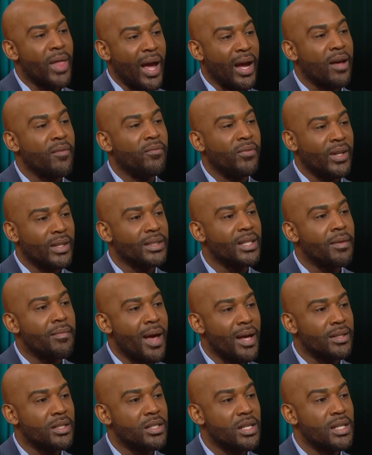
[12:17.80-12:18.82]
that conflicting
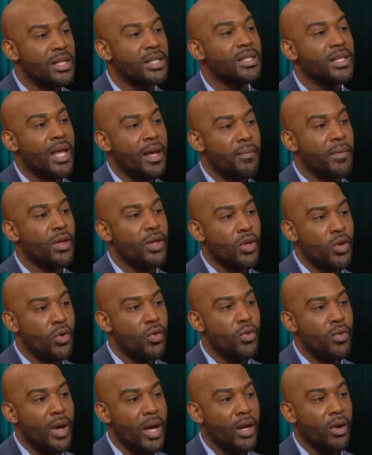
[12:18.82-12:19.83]
messaging is keeping
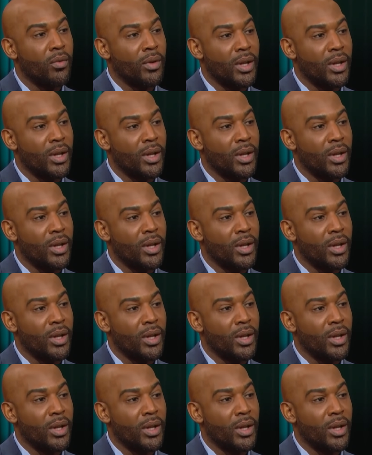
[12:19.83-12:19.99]
you in a